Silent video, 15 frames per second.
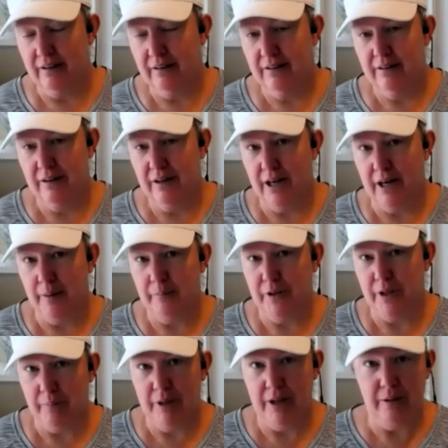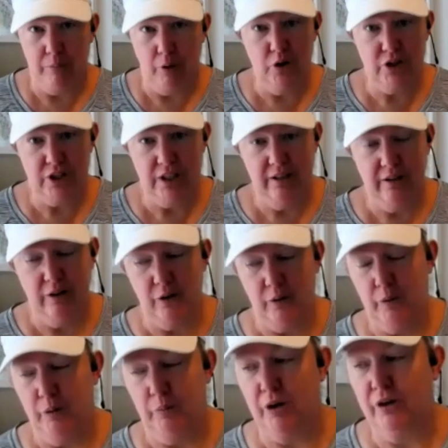them in
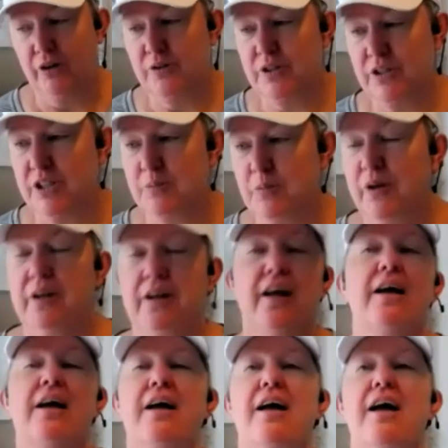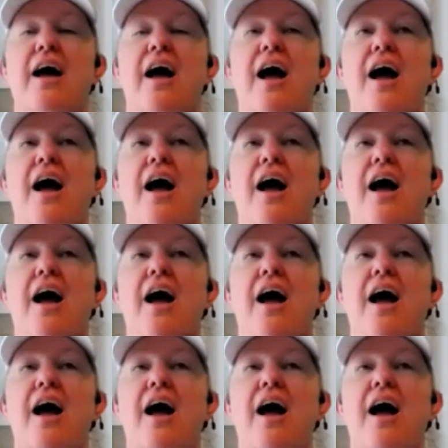person, the real Broncos at this point.